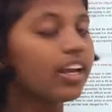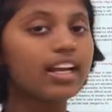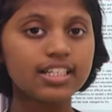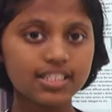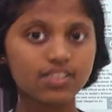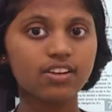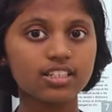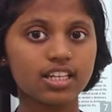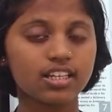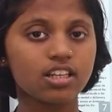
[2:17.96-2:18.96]

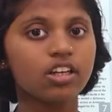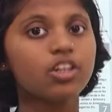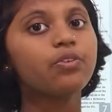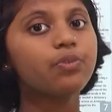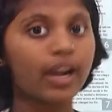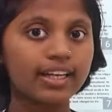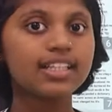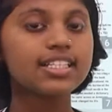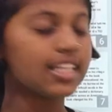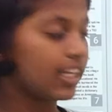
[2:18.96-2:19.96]
reconstruct it to find
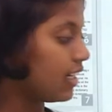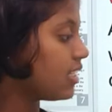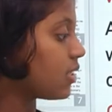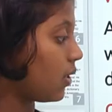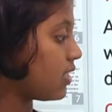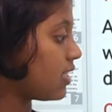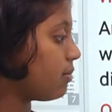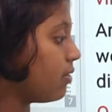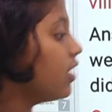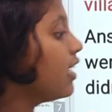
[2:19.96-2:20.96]
the secret
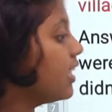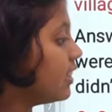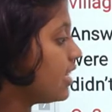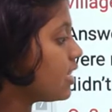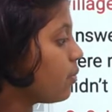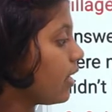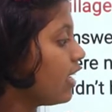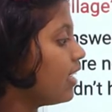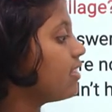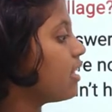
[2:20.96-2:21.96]
sauce. In this
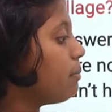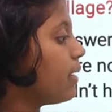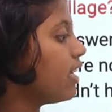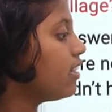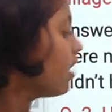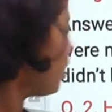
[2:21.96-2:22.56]
way, they begin